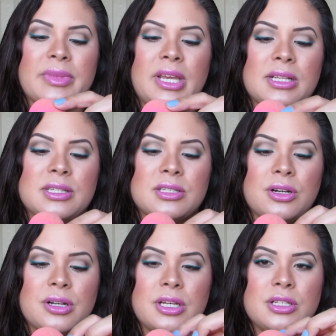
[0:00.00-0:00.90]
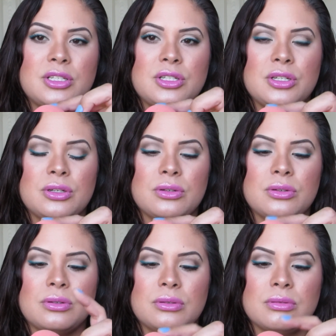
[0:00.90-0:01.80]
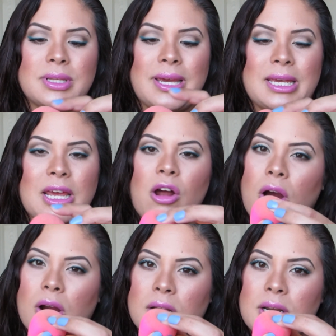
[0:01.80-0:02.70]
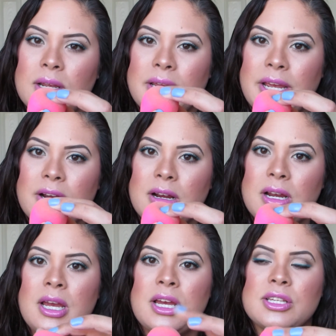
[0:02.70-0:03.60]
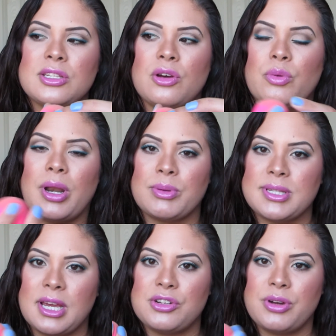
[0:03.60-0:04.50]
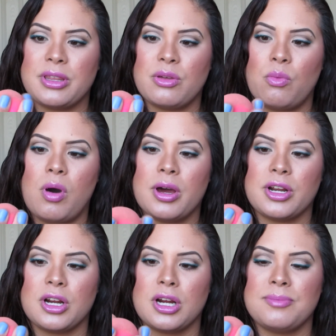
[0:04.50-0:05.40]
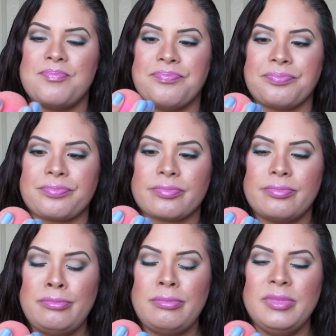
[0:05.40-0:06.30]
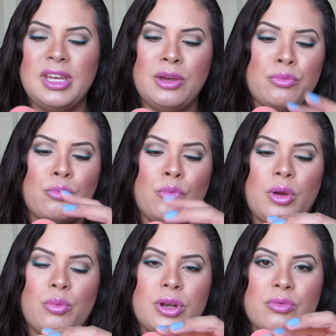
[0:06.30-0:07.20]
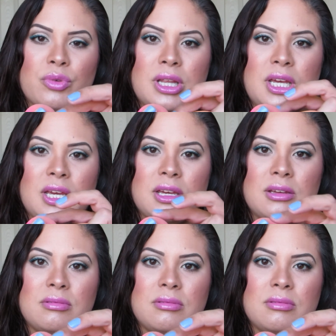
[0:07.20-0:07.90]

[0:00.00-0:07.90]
it started to like get hard here. So when I would saturate the water, it wouldn't really